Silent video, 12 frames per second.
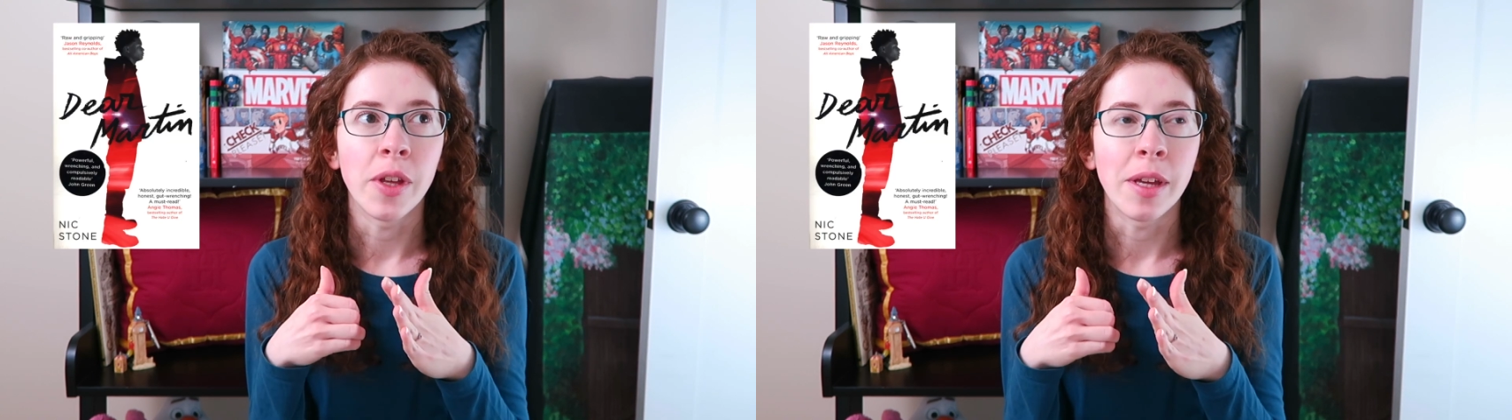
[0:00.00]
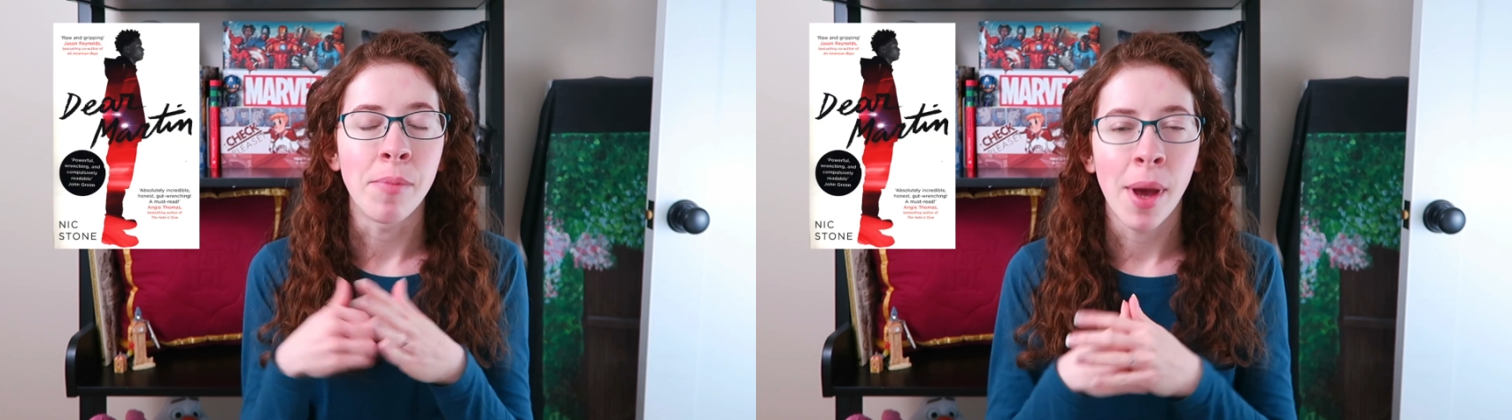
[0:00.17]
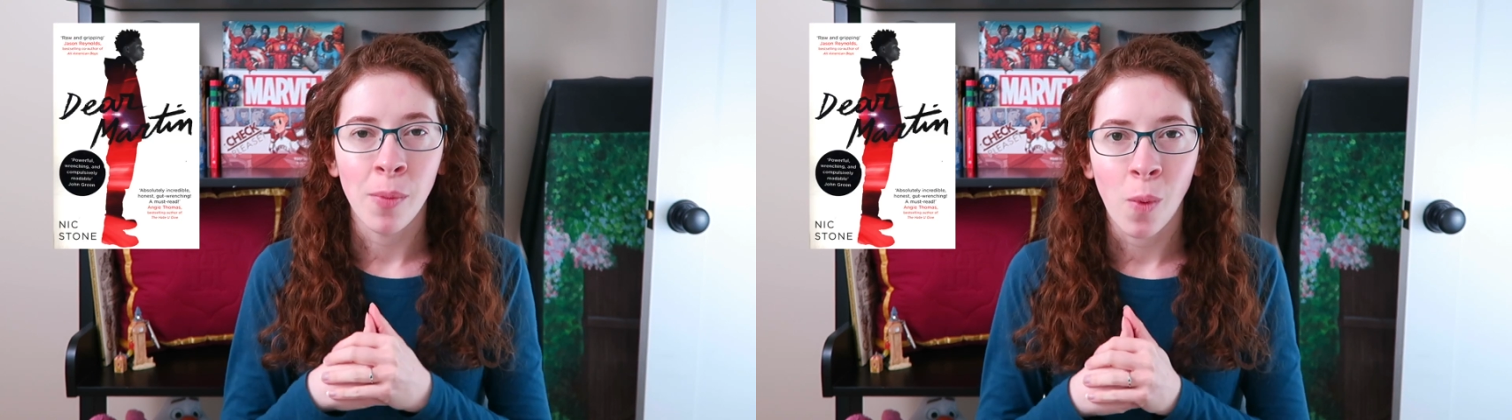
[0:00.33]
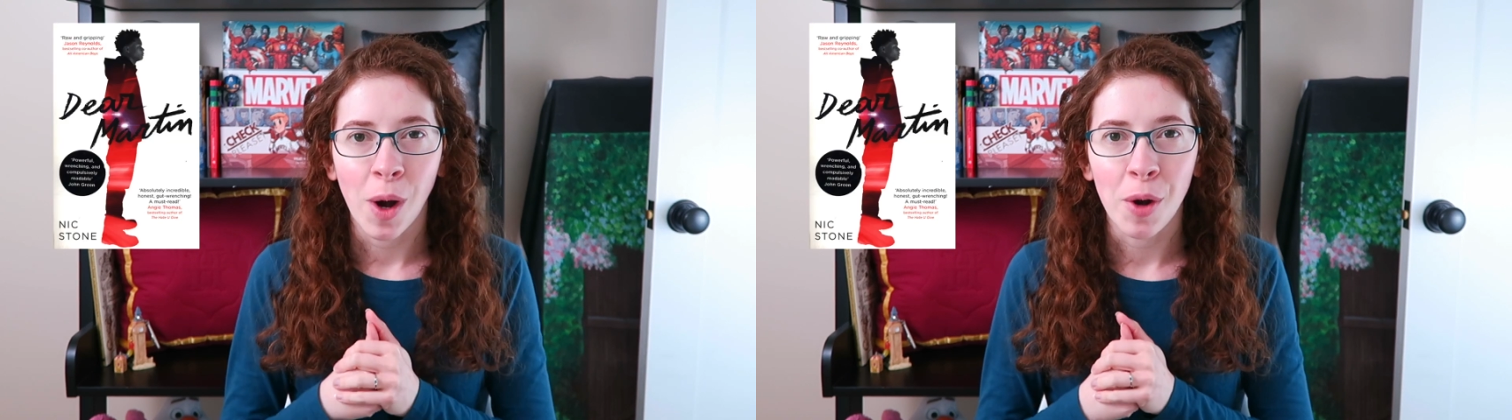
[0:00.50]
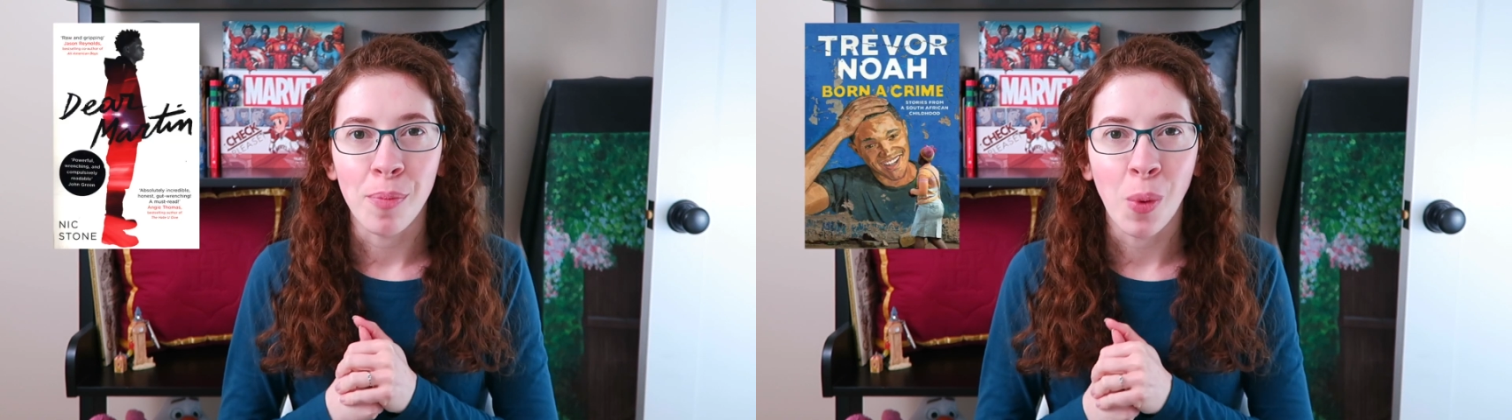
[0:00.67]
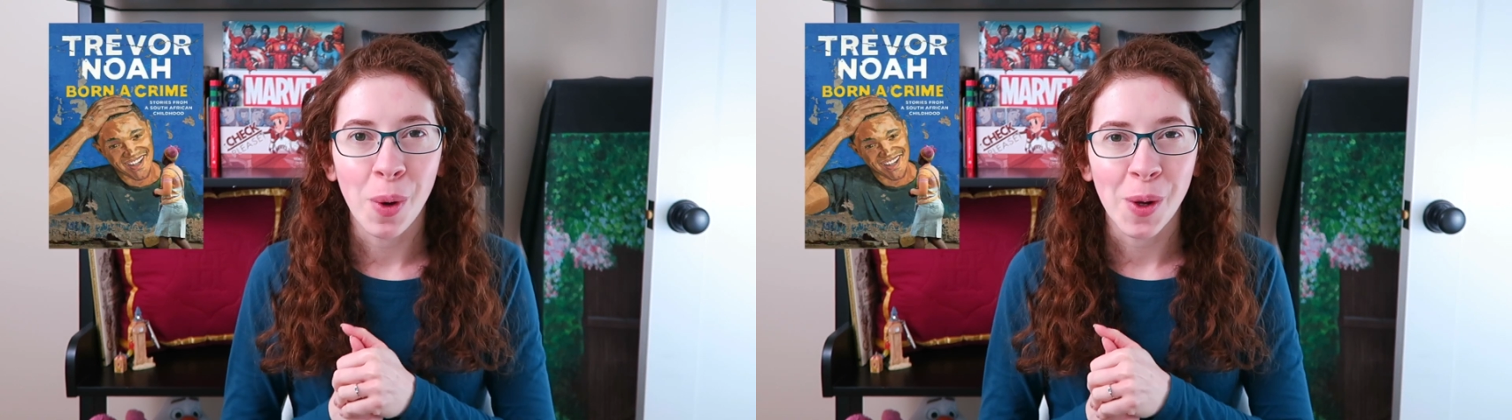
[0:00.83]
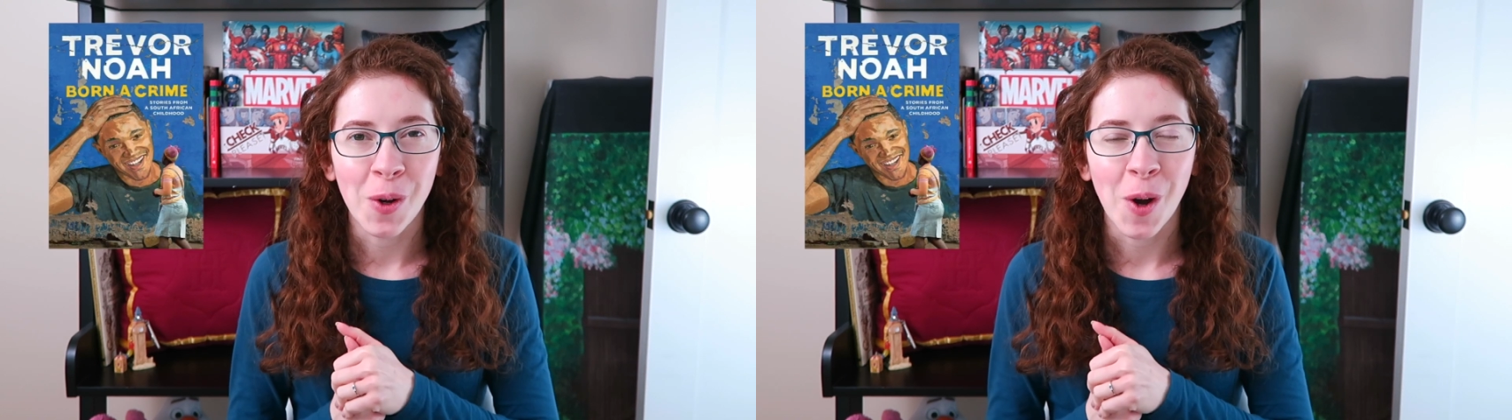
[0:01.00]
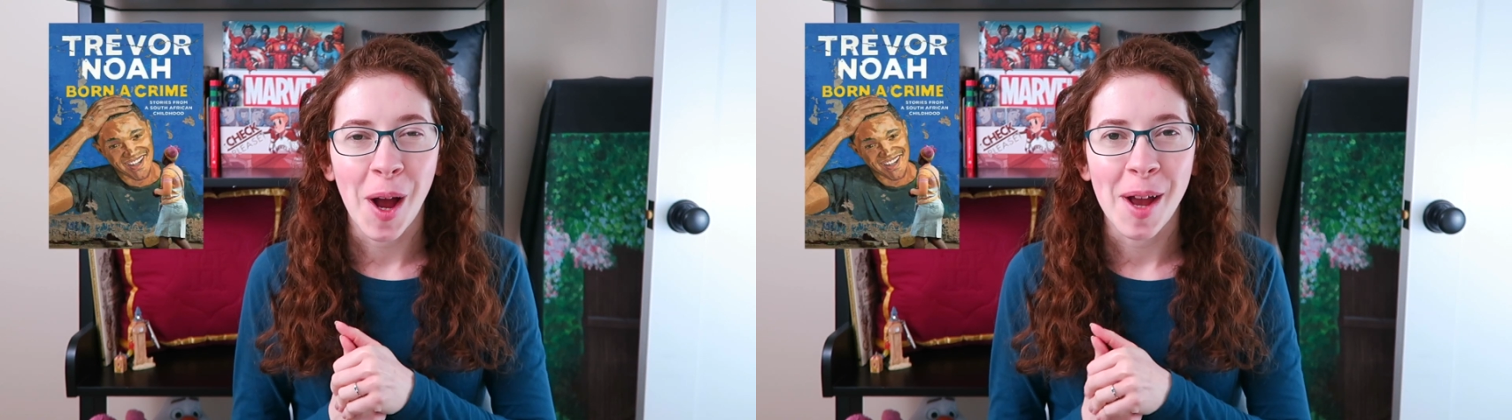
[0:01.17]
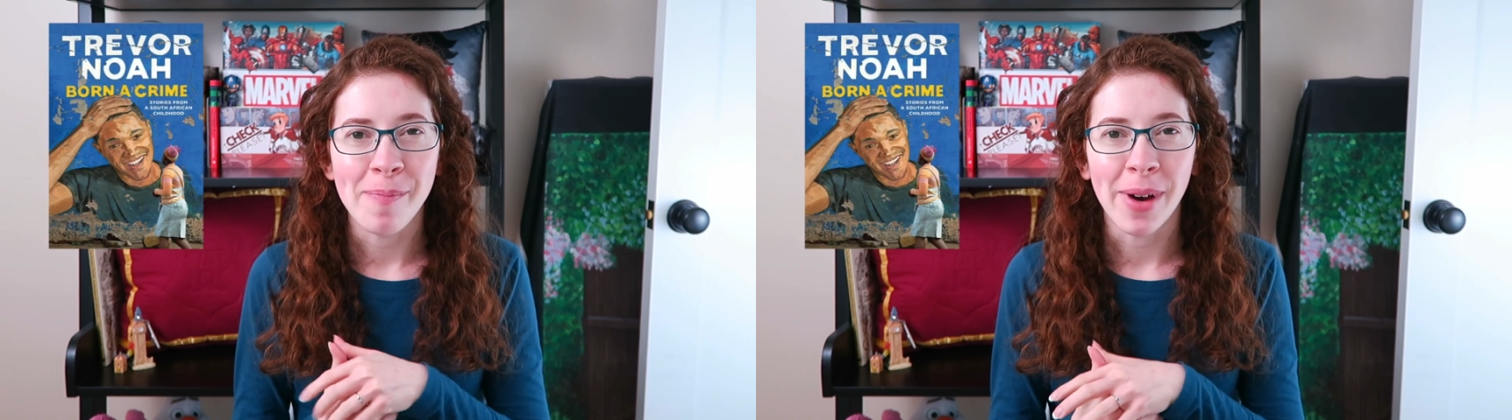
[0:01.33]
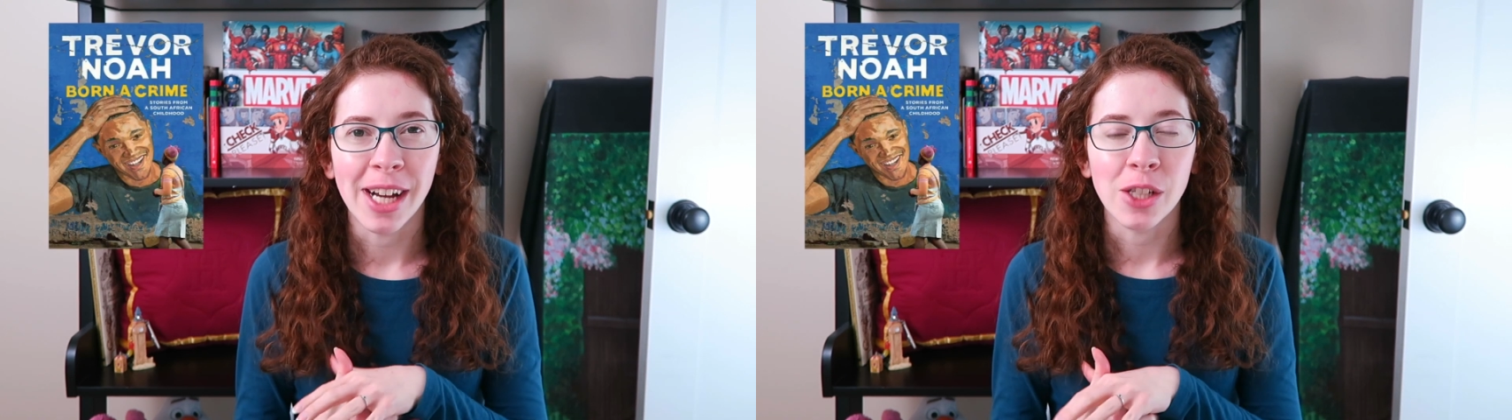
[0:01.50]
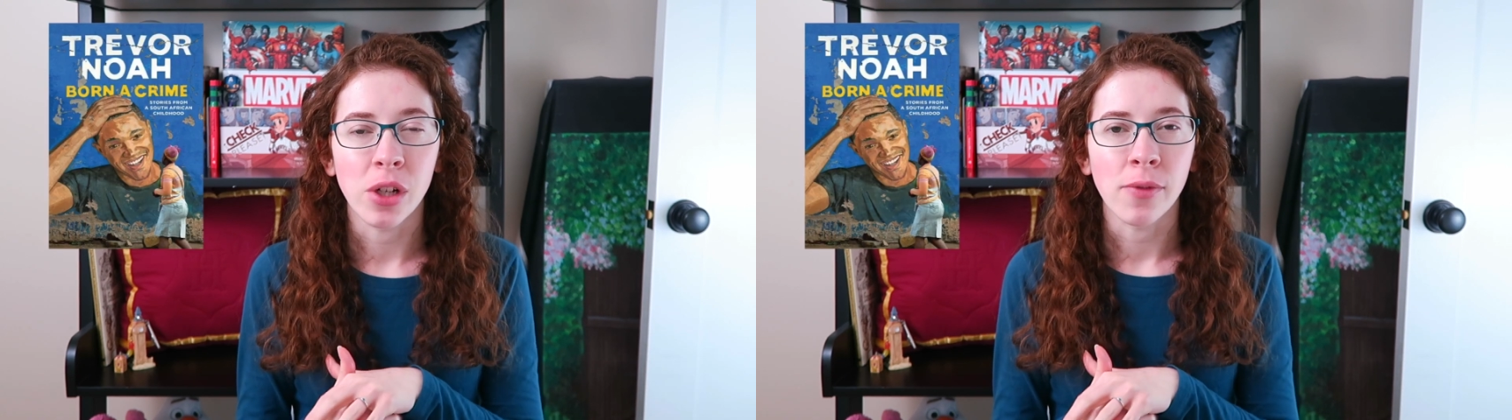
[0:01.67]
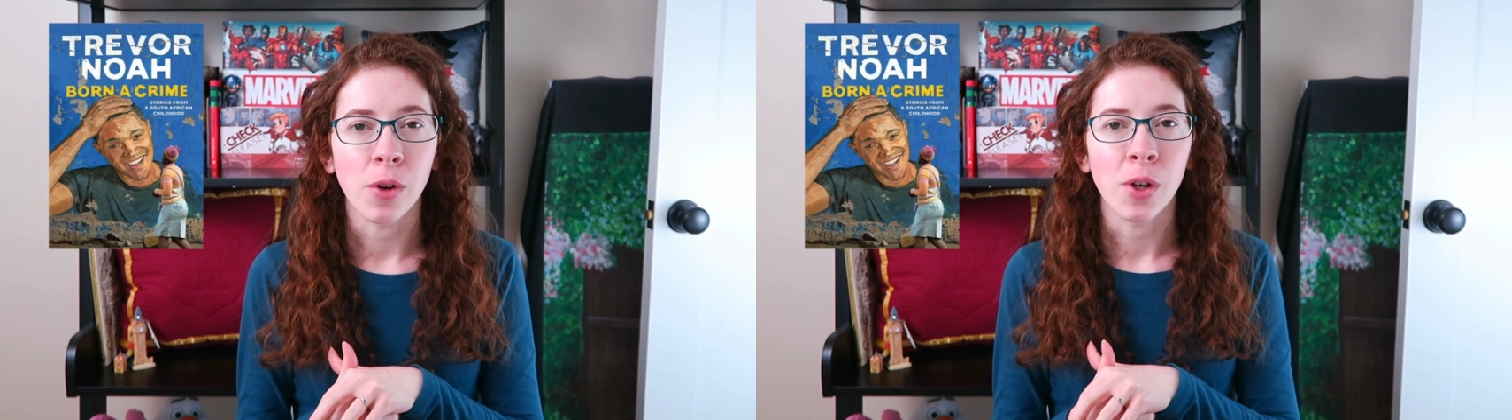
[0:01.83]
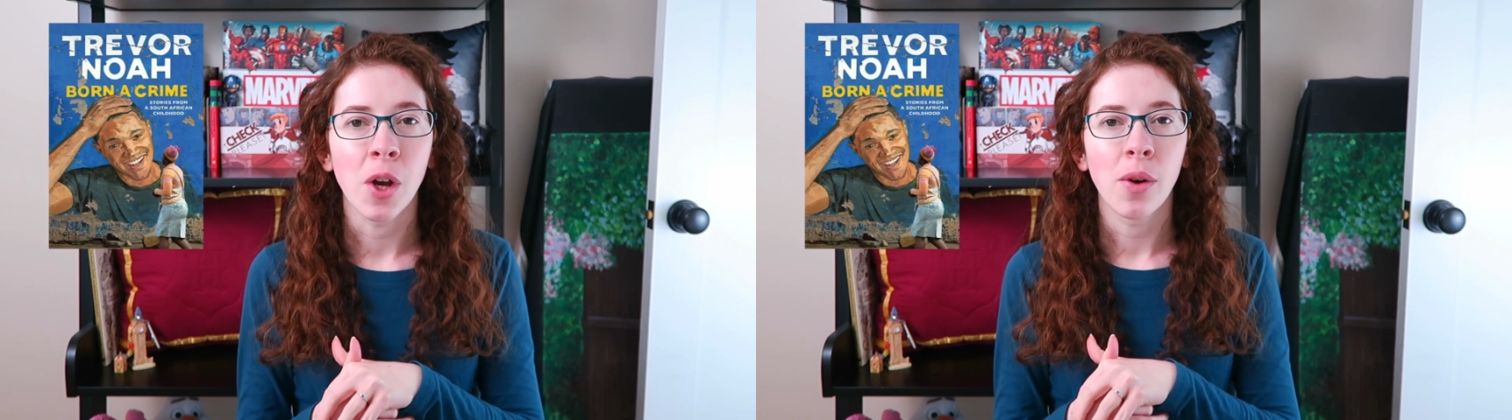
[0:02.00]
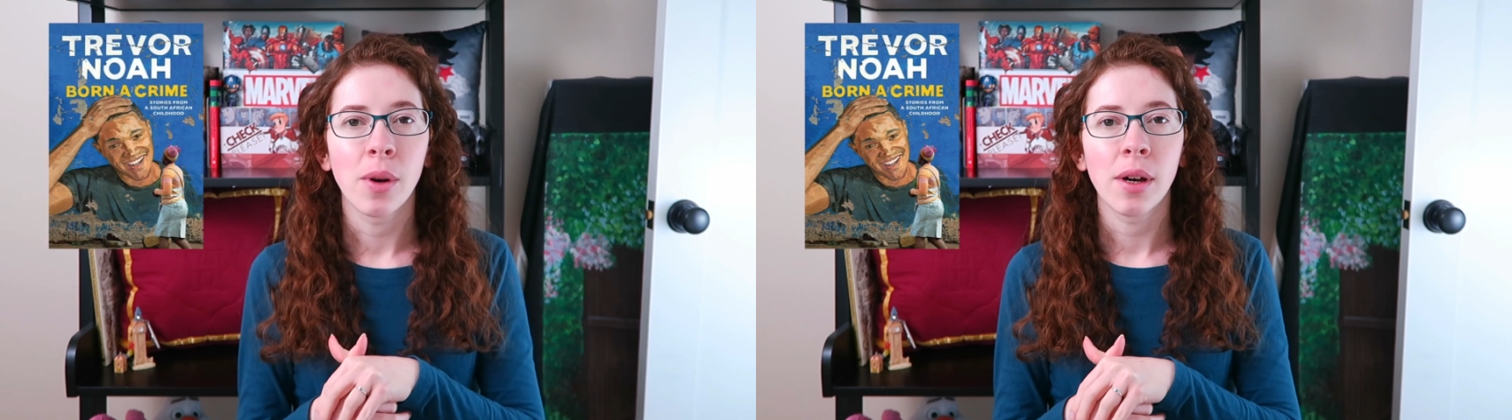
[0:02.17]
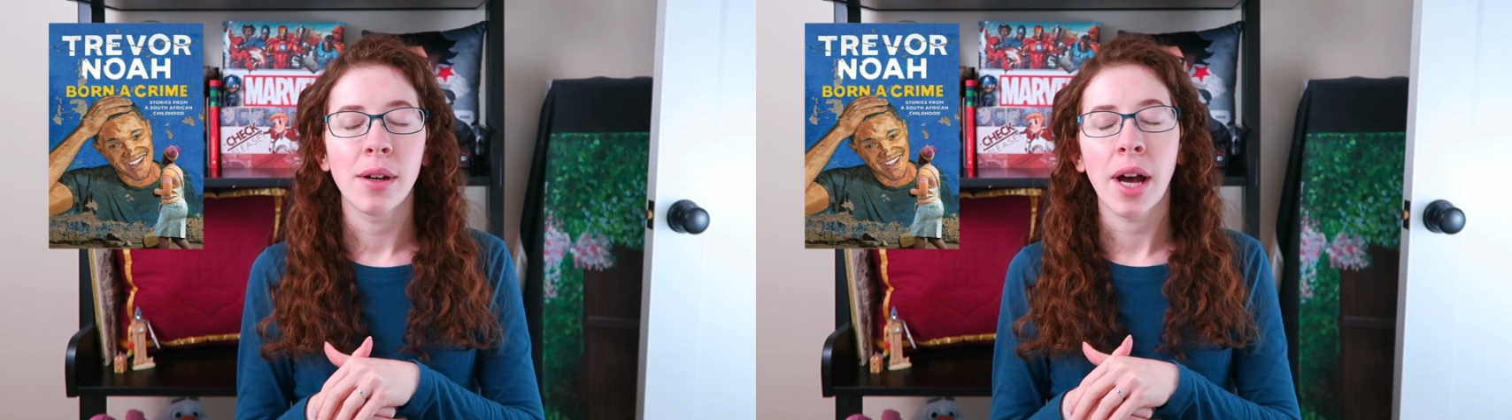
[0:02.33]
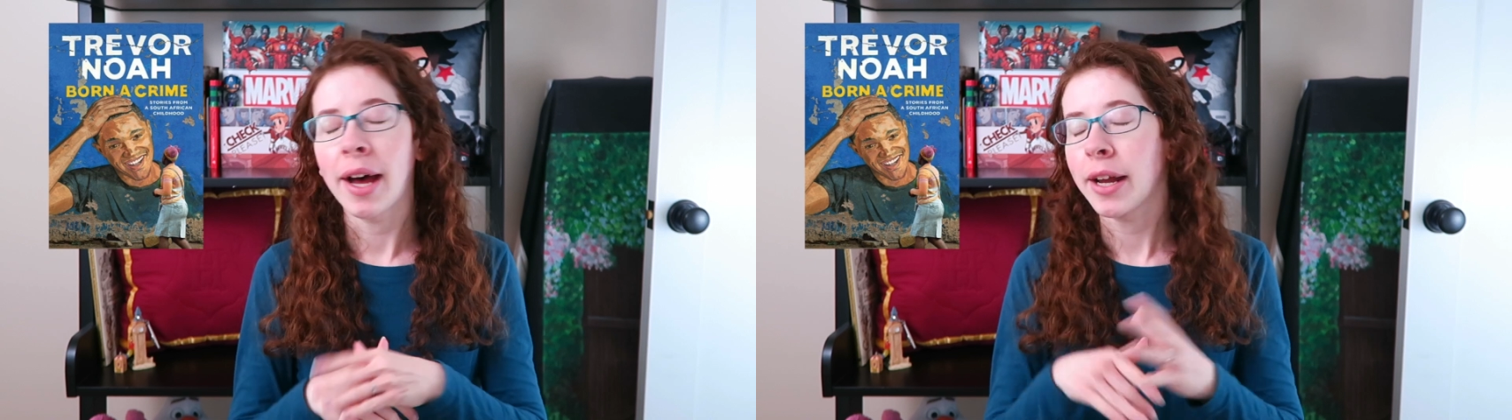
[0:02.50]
the memoir Born a Crime by Trevor Noah.